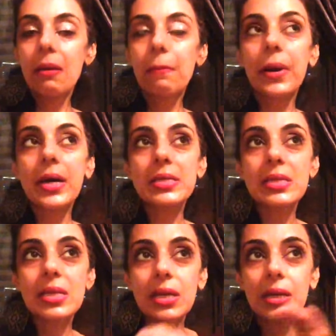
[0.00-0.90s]
But
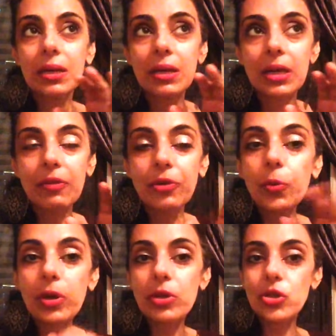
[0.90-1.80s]
if you
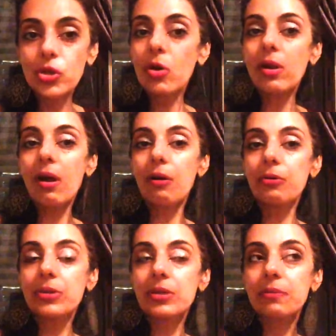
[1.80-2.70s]
want to sort out